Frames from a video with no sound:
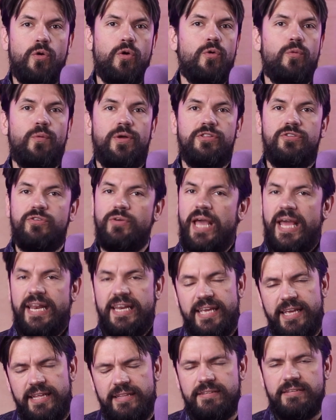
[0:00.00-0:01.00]
or went to
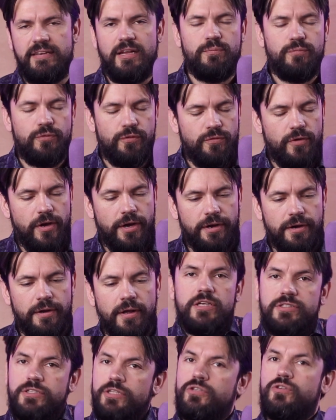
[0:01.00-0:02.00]
any internet provider.
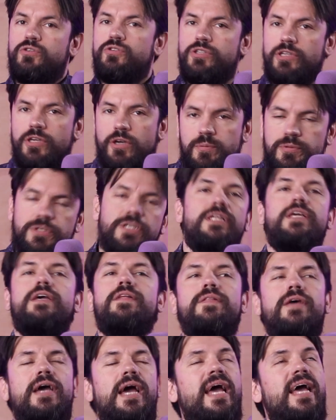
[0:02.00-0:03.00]
I started using
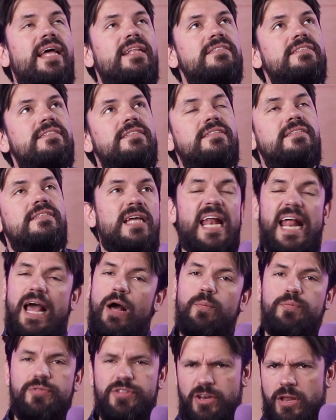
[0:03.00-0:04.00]
Obsidian and that
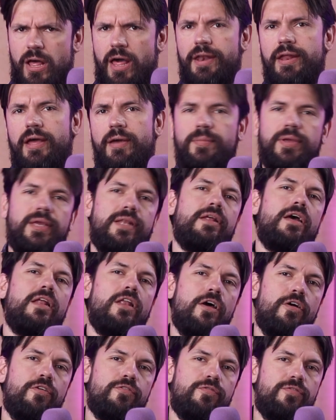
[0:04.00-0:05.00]
helped a lot. I mean, I
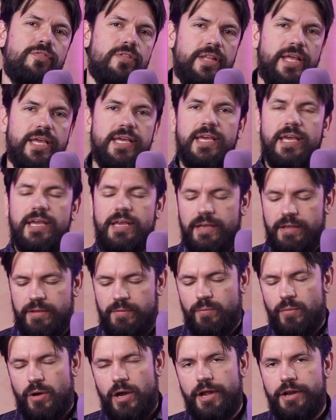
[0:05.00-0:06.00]
love
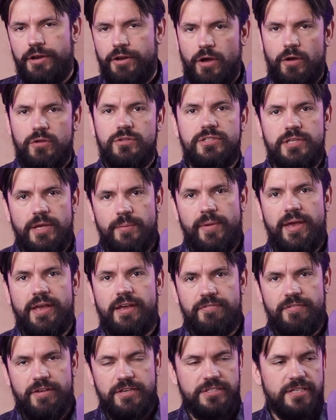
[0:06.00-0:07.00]
linking my notes and
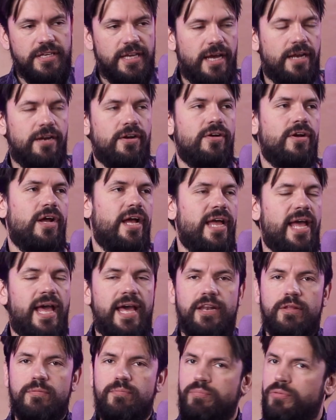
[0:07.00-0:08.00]
making things together. I
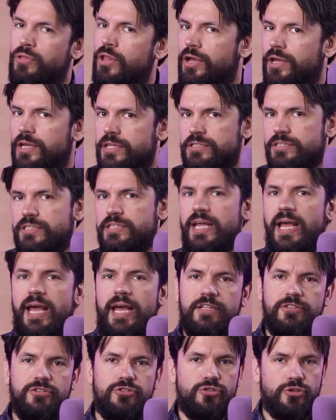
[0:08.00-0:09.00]
added plugins to
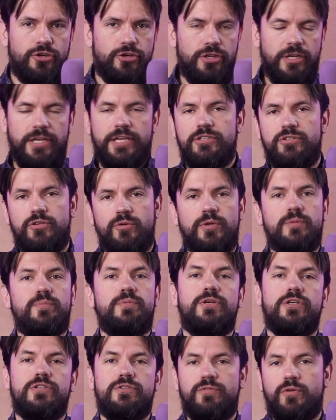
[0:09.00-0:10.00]
add journaling to it
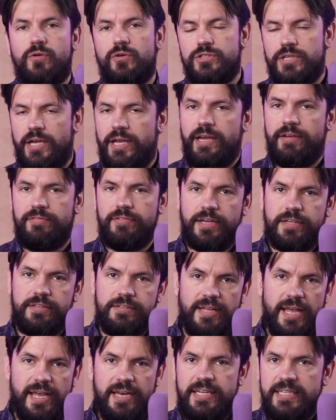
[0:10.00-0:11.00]
because of course I have
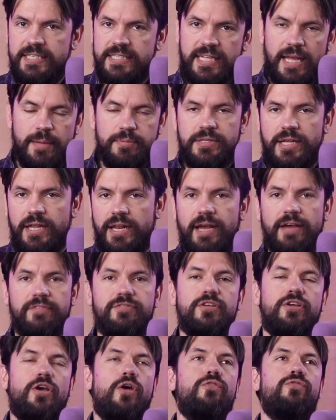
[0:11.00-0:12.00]
like daily steps that I
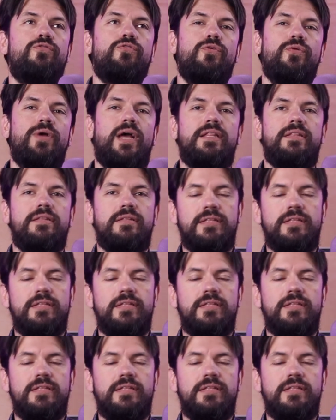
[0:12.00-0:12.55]
have to go through at